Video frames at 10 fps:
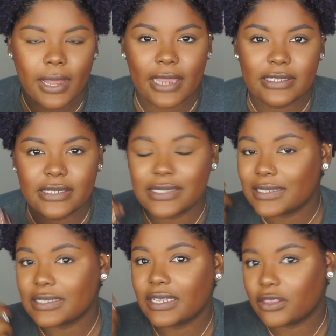like to
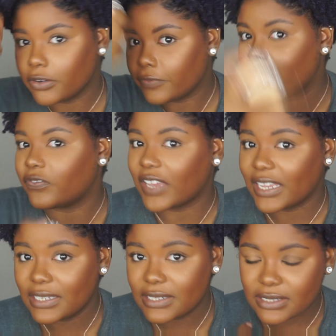set their
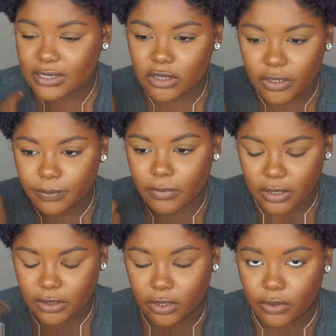face, the
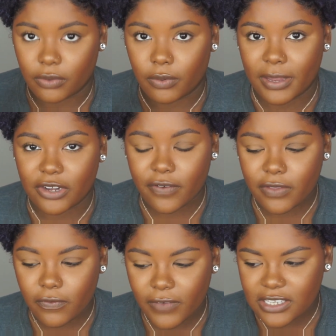remainder of
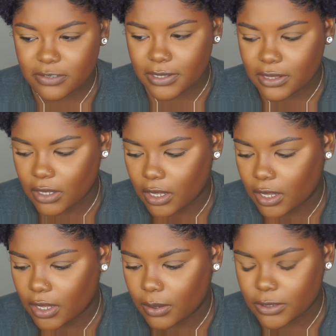their face with
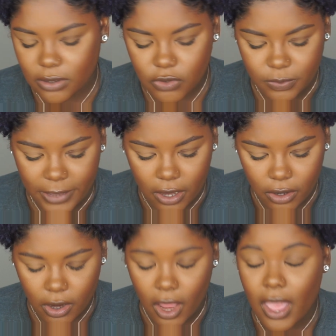loose
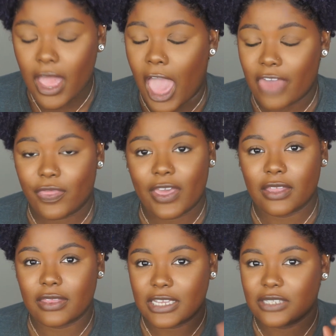powder, I
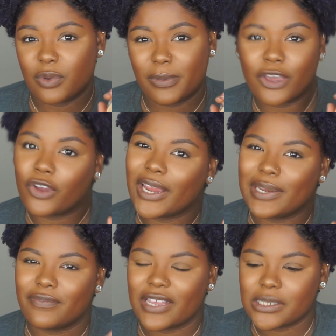think these would be a great
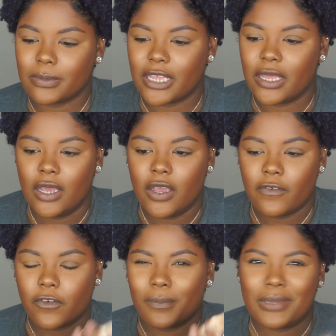investment.
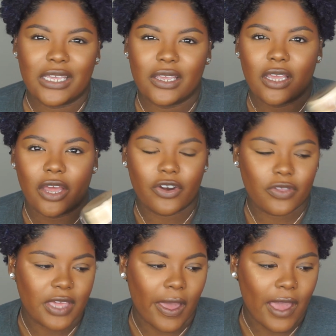For me, under
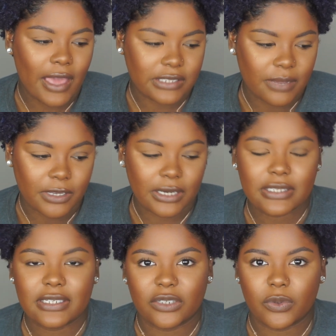the eyes, I'm gonna
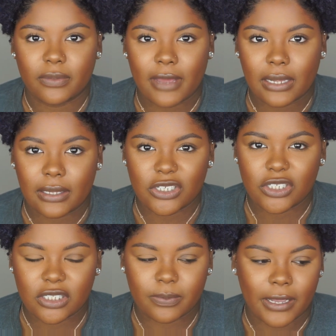stick with my
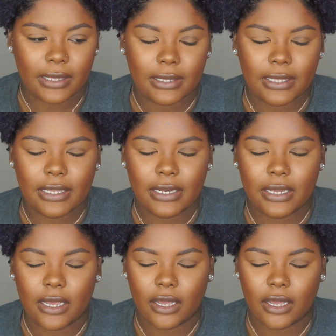Luscious by Lynn